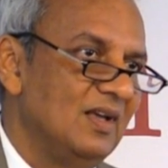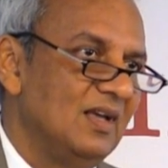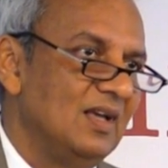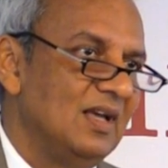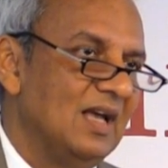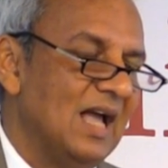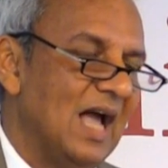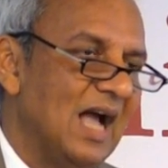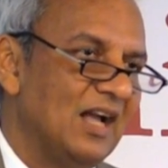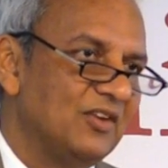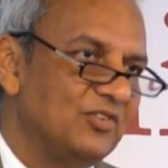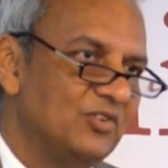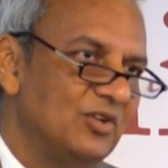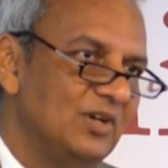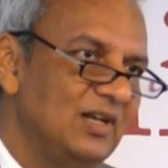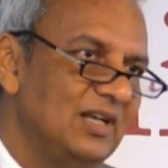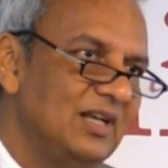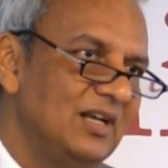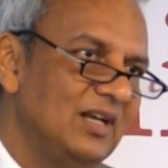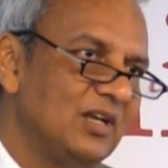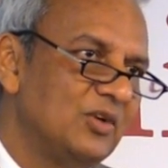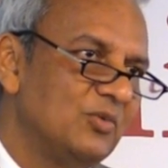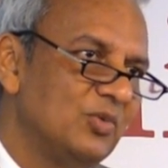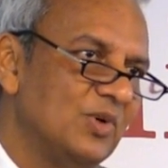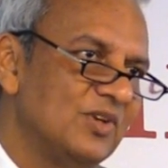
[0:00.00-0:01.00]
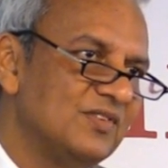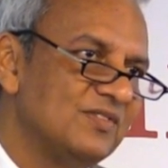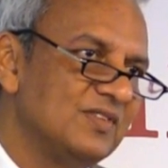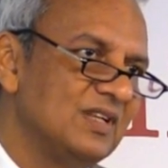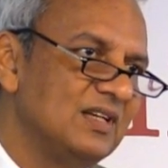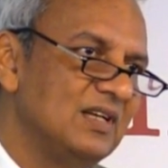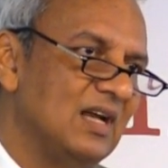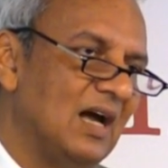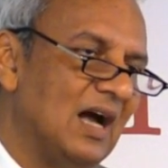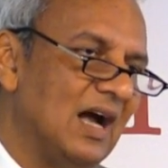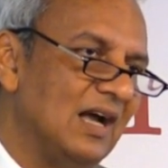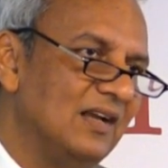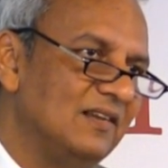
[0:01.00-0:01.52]
Actually, it was
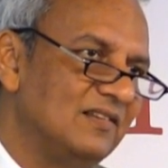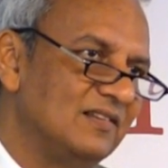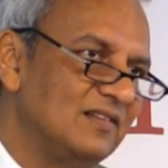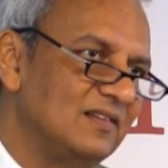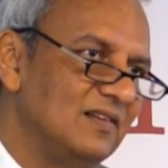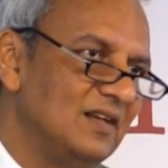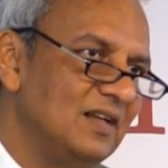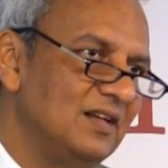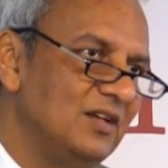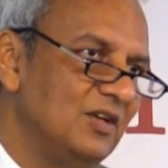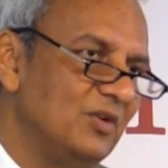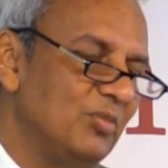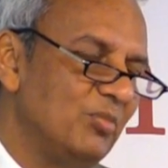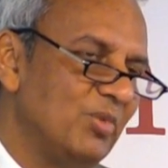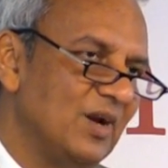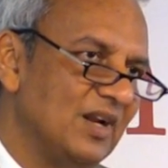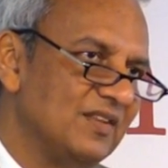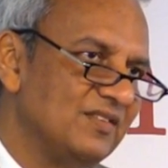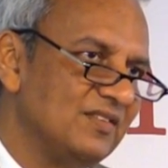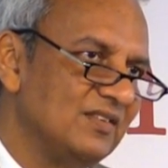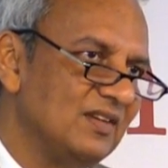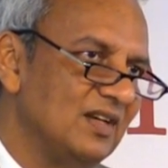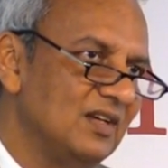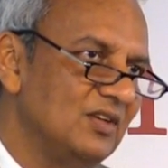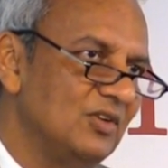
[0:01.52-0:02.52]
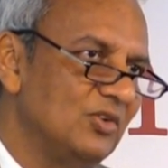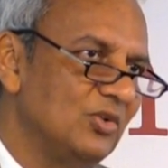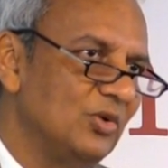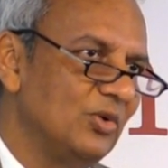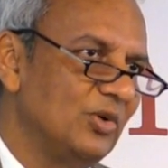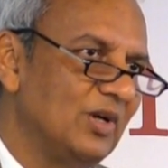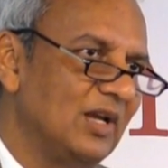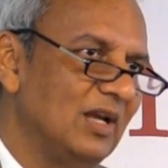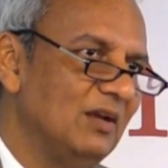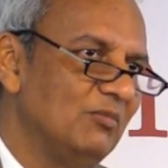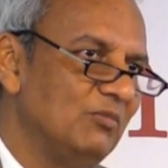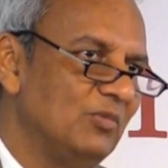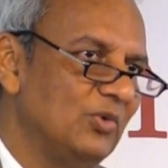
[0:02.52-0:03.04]
an Iceland president who
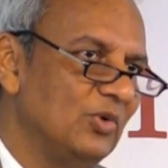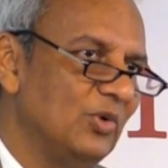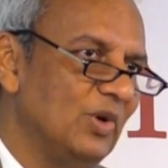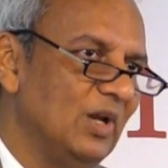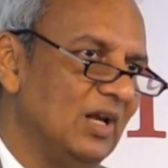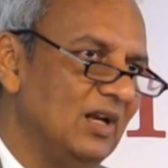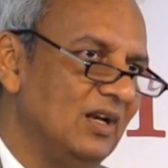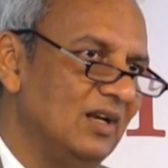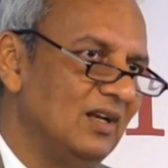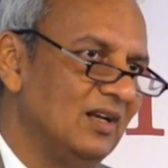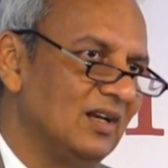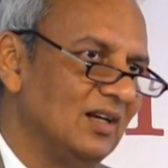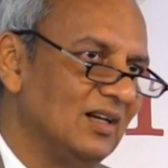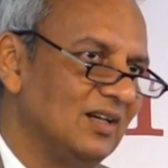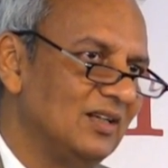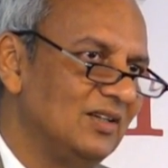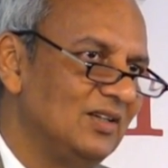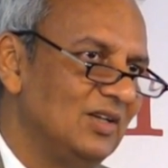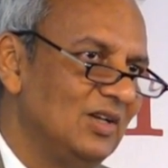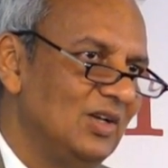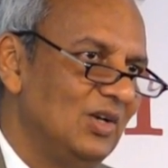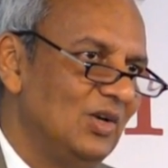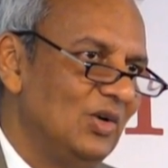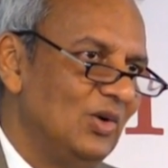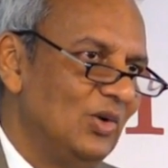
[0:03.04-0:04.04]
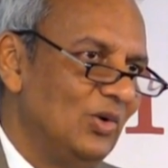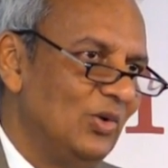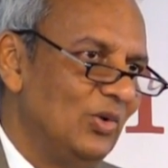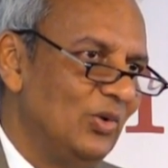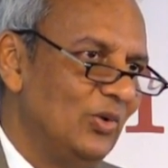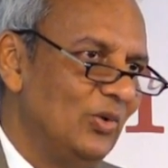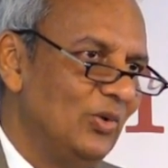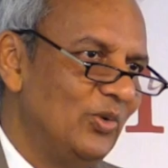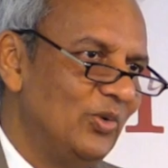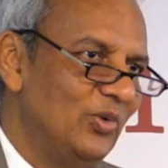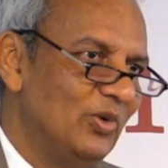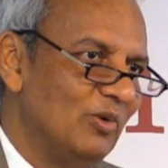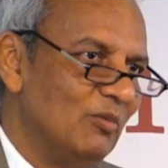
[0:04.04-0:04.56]
came to India
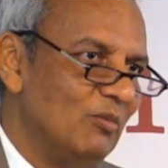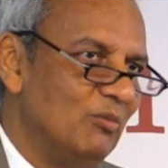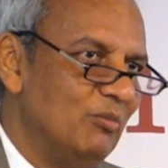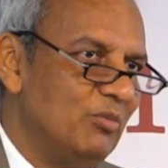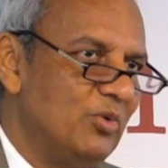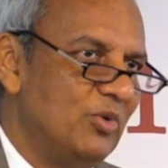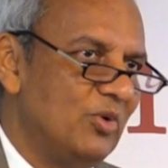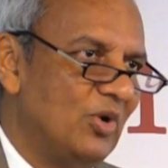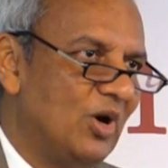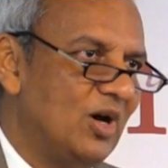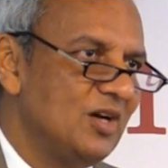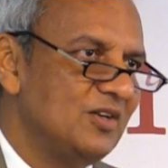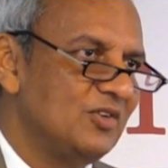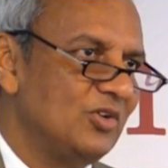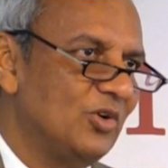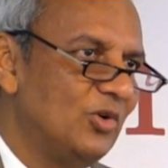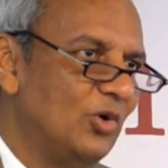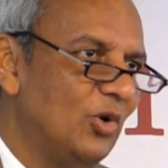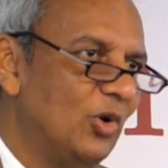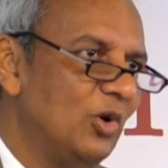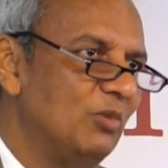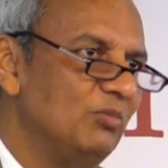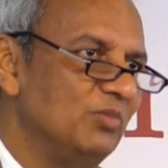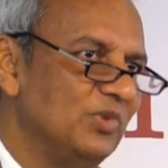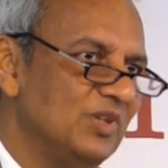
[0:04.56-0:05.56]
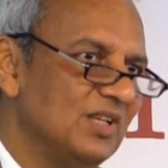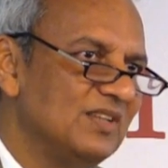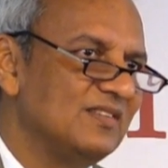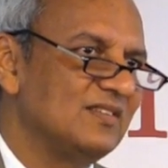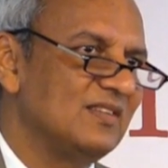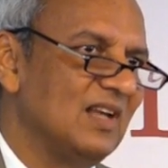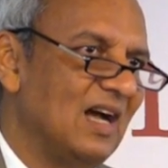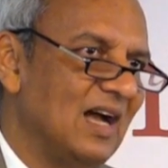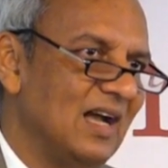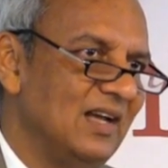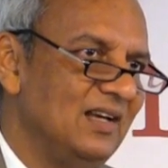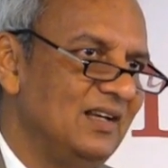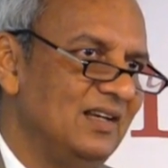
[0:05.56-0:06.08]
who brought home
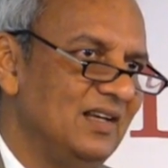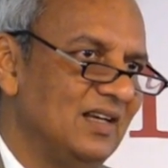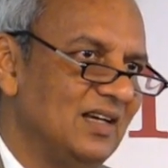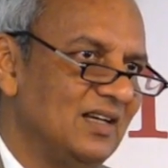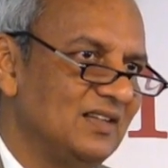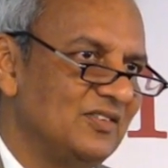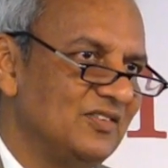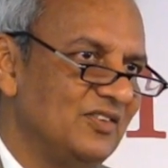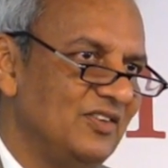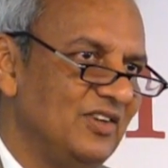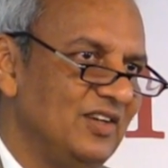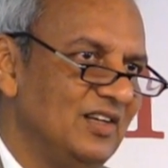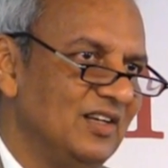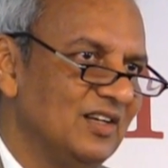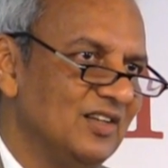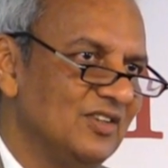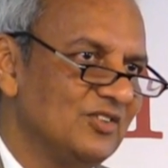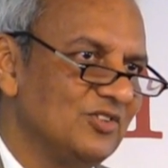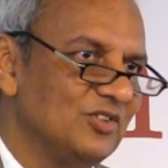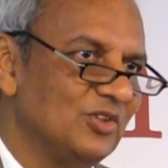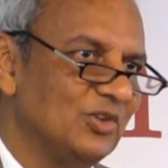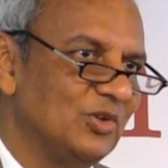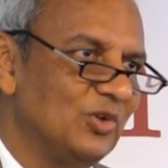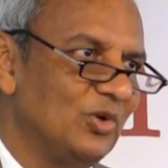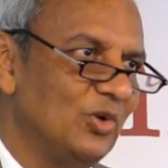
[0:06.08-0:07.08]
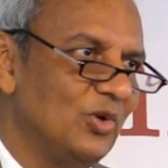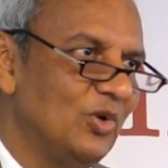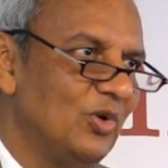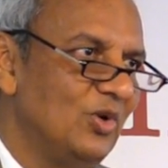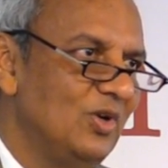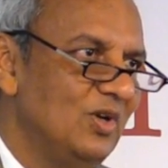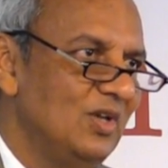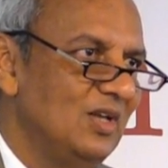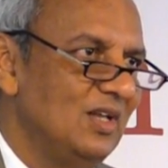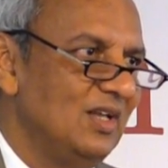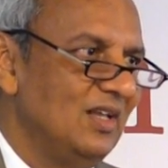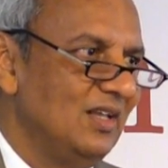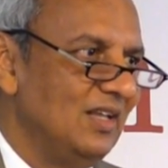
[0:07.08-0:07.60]
this idea 3 years
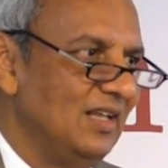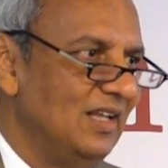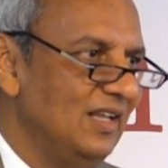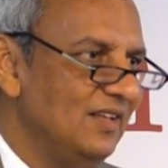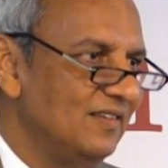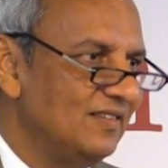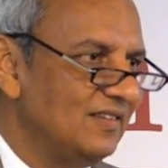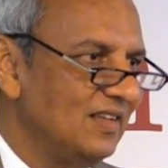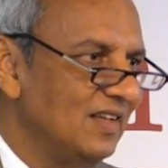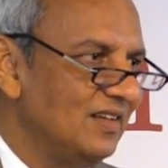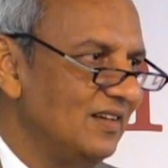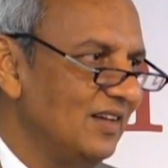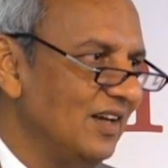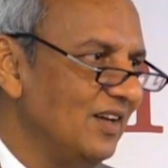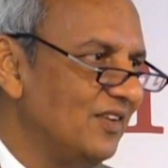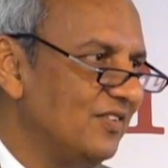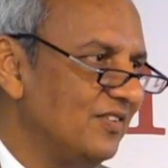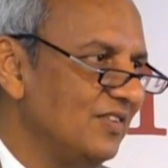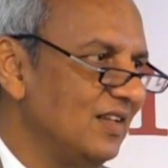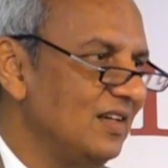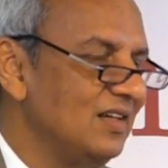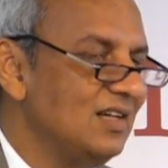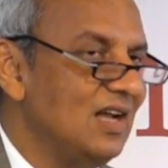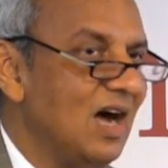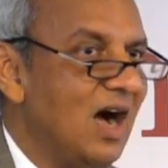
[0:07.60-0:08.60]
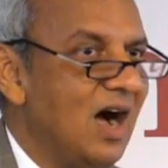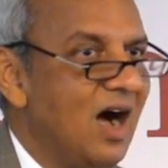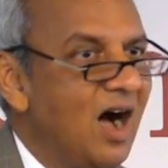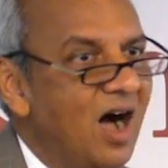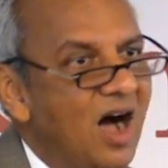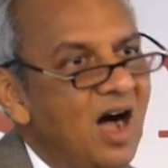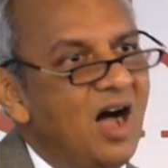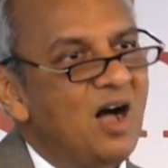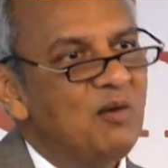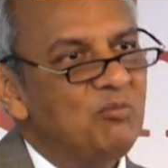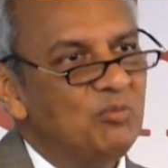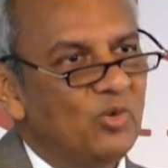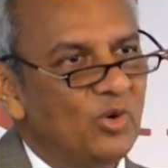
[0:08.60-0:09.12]
ago. He said it's an
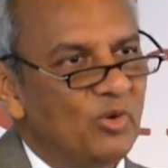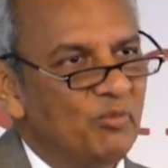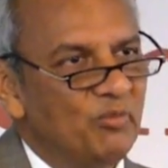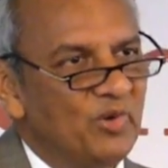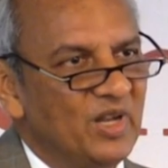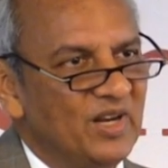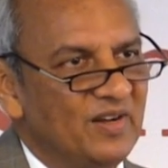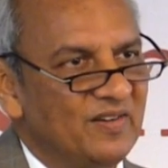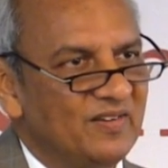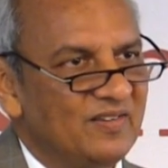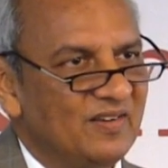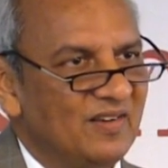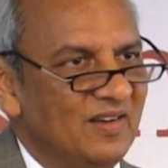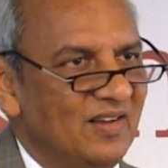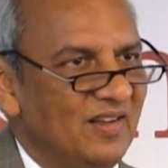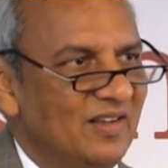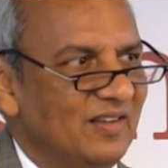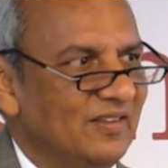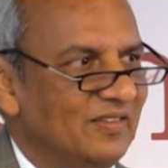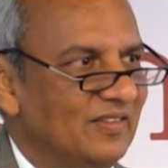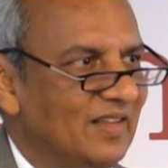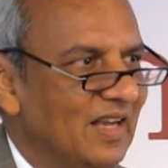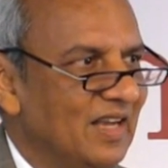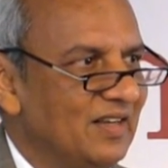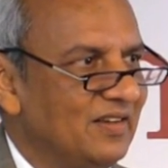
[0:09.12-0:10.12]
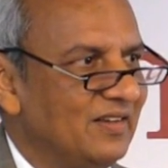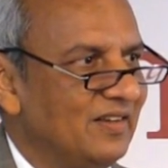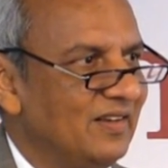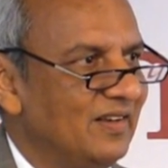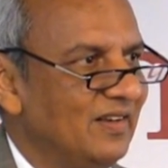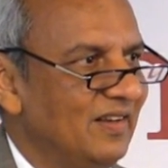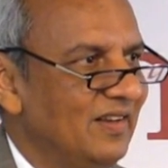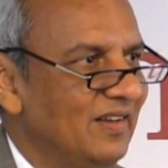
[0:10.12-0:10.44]
aha moment that